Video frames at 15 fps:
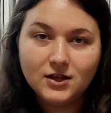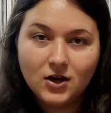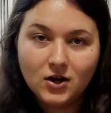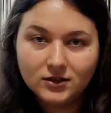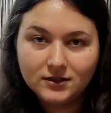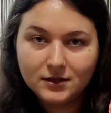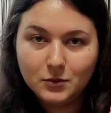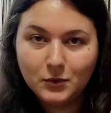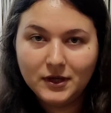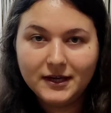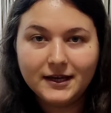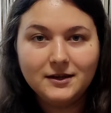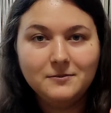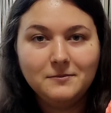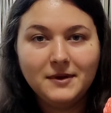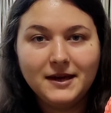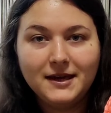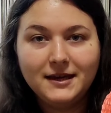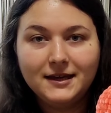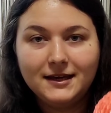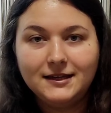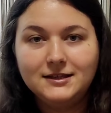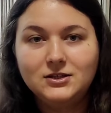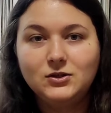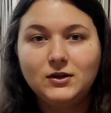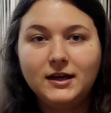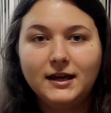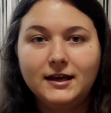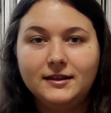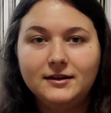octo, we can make it
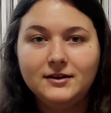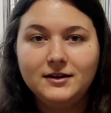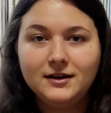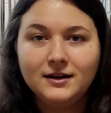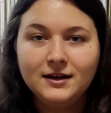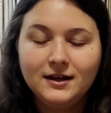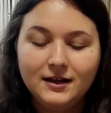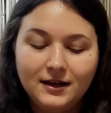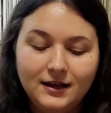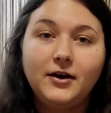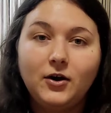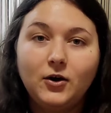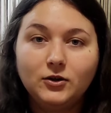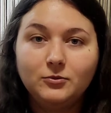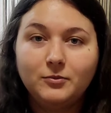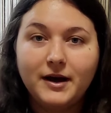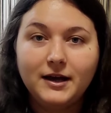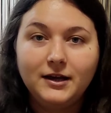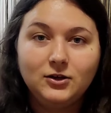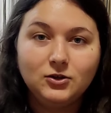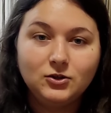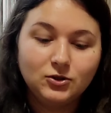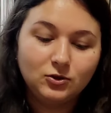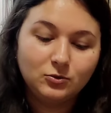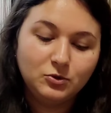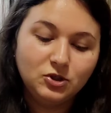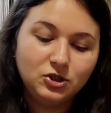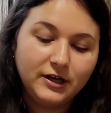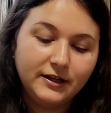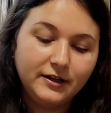together here on my YouTube
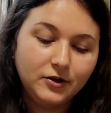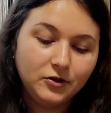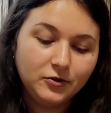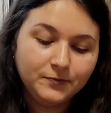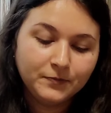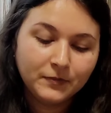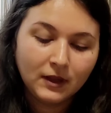channel.